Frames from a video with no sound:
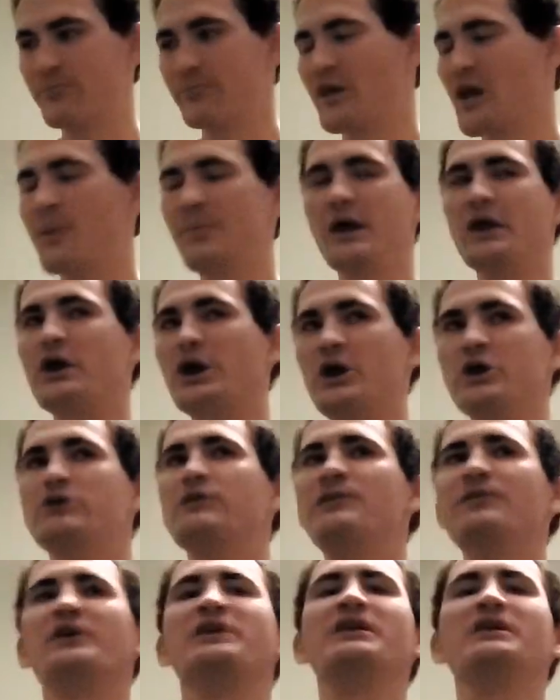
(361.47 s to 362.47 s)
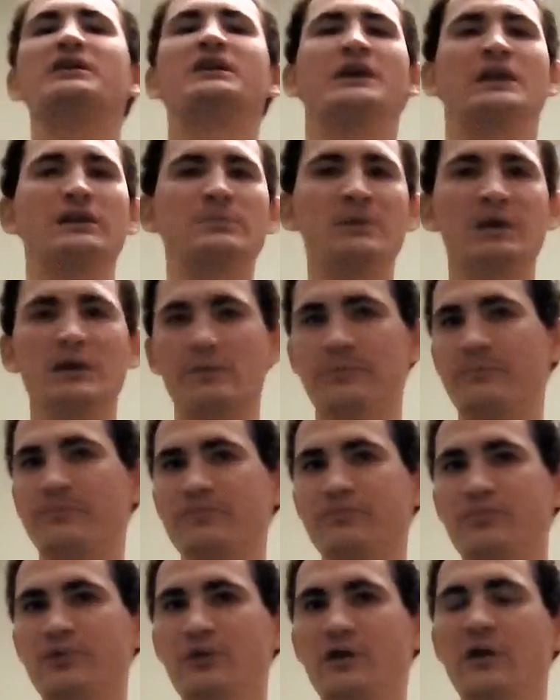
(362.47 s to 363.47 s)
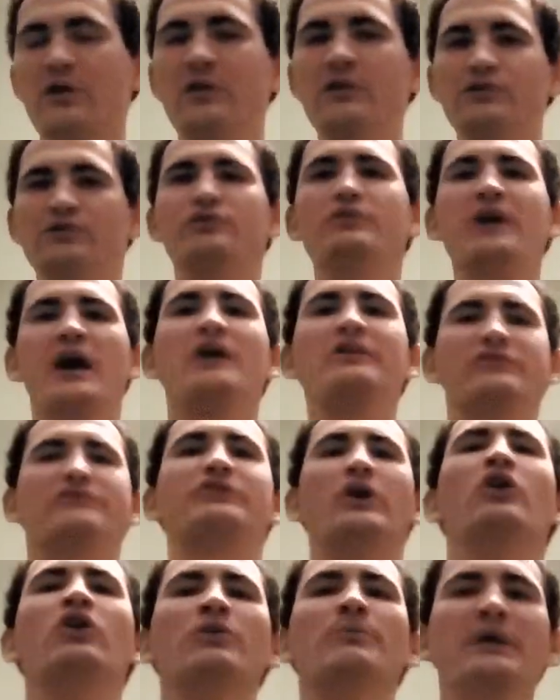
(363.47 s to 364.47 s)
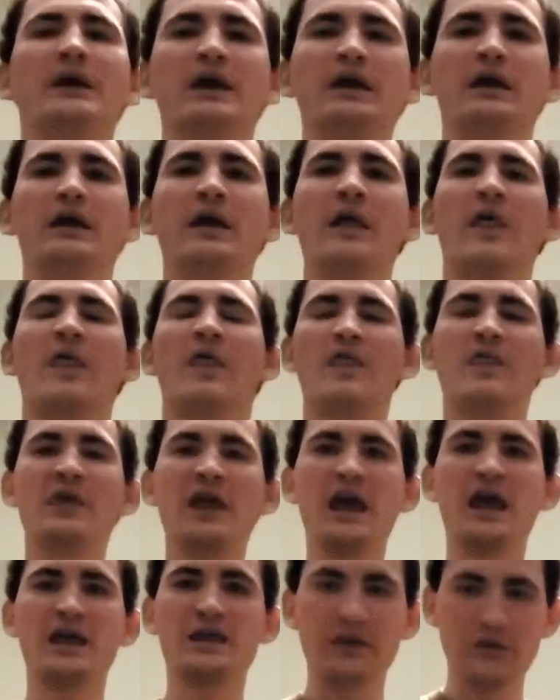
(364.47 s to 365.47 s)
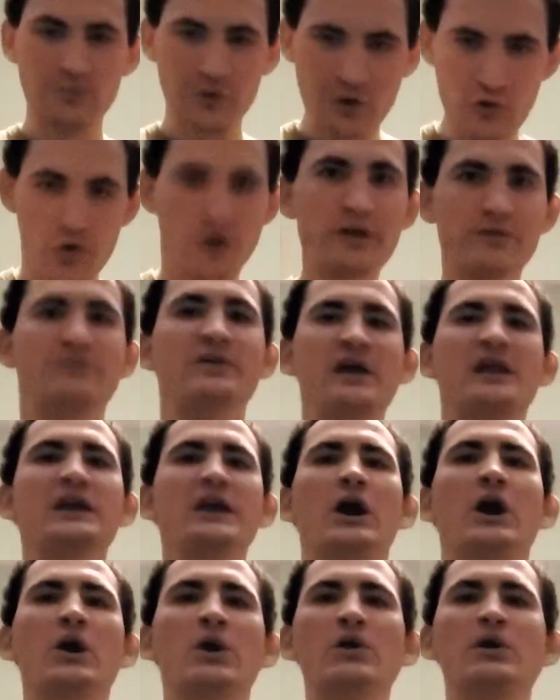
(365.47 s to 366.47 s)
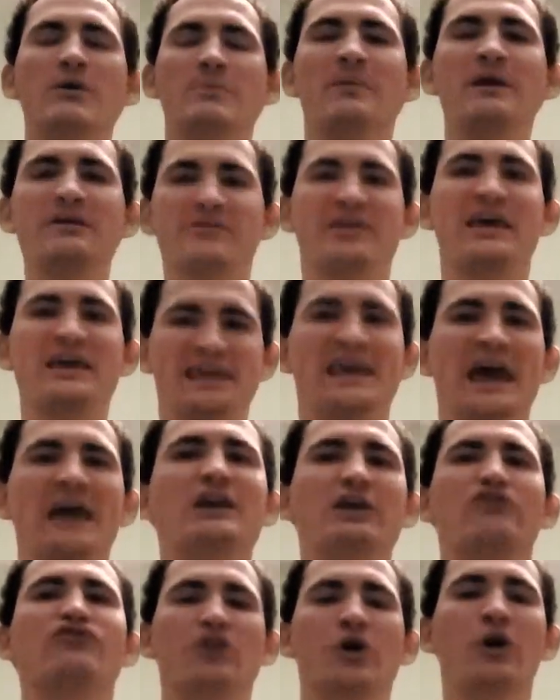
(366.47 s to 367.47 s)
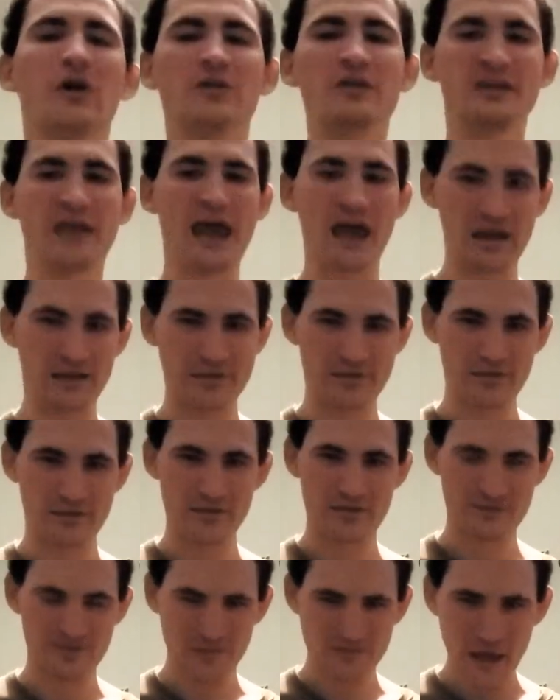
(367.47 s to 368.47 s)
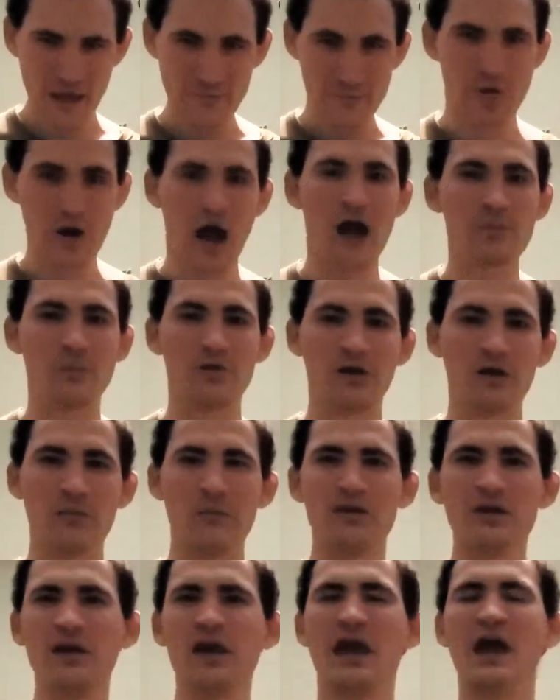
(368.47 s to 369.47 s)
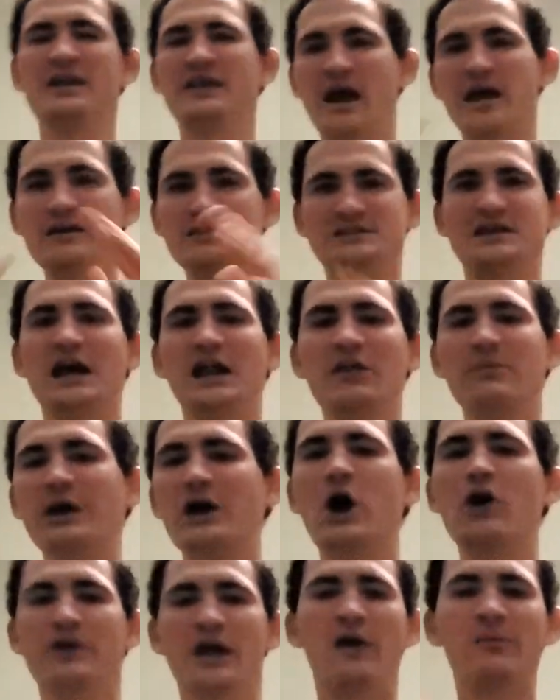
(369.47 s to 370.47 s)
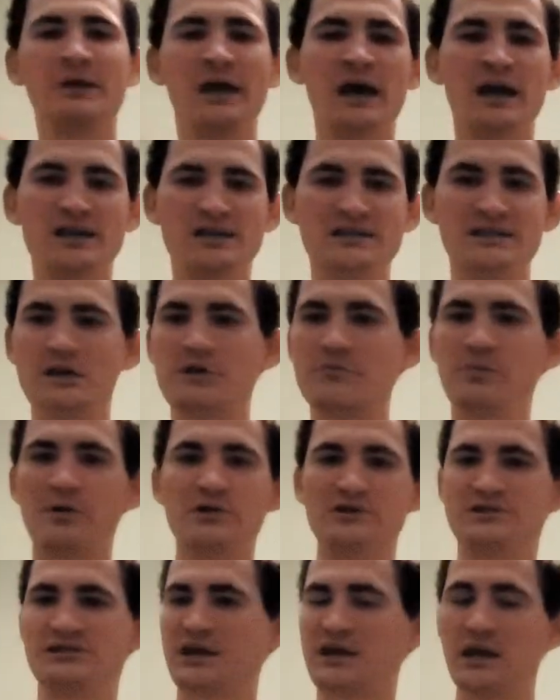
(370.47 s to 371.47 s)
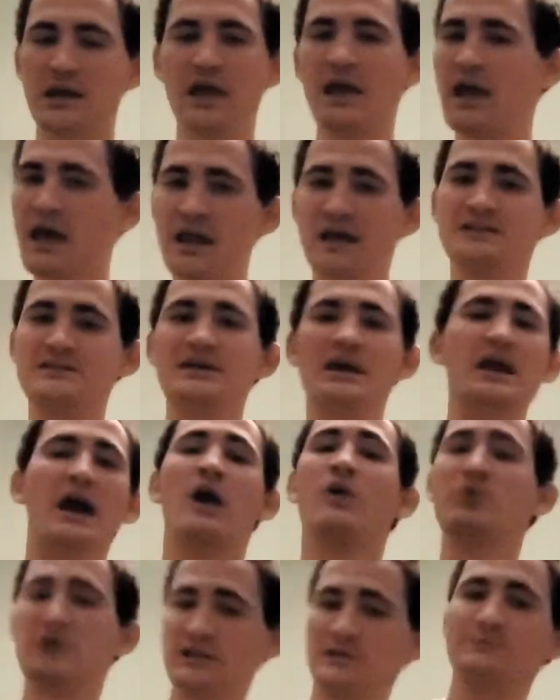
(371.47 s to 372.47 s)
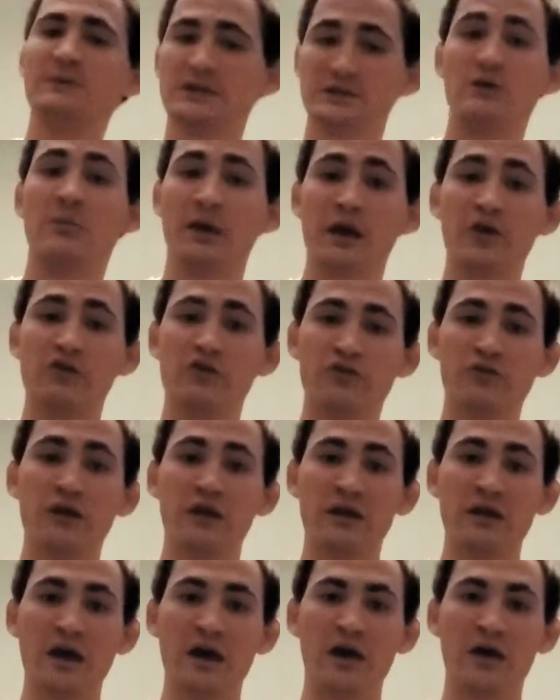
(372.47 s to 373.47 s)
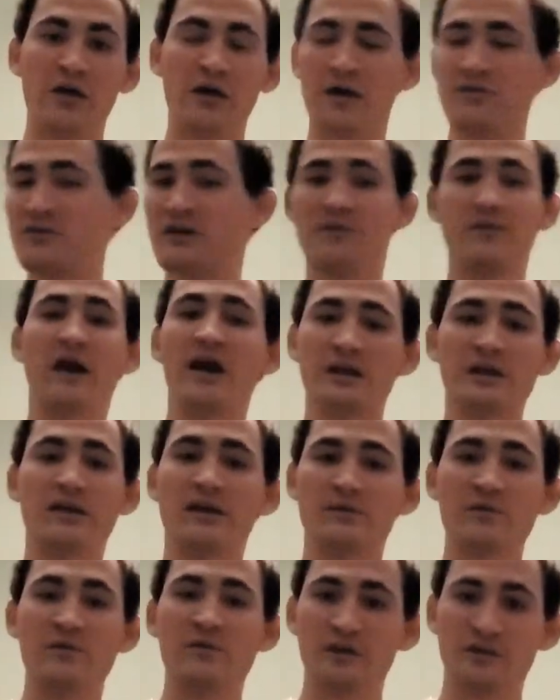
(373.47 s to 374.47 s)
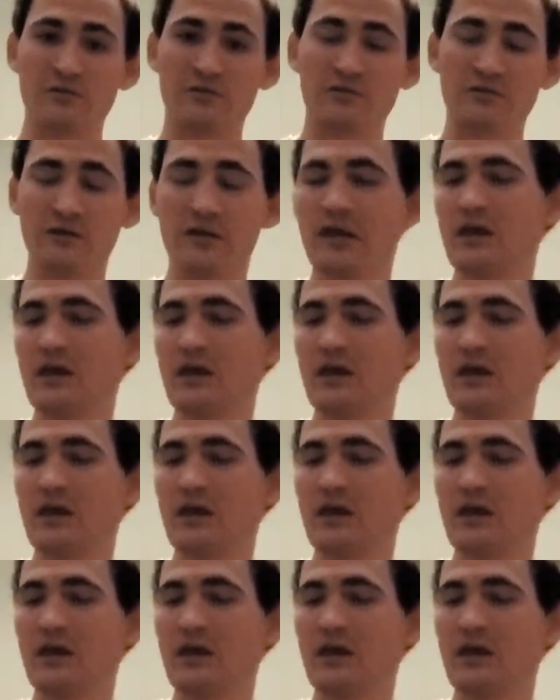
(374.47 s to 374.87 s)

I'm like, are you freaking kidding me? You guys told me that I could record a video because I can't control the dang, the dang problem, and now you're telling me, oh yeah, we gotta see it in person. And I said, I wanna speak to a manager right now. I said, I've had enough of this.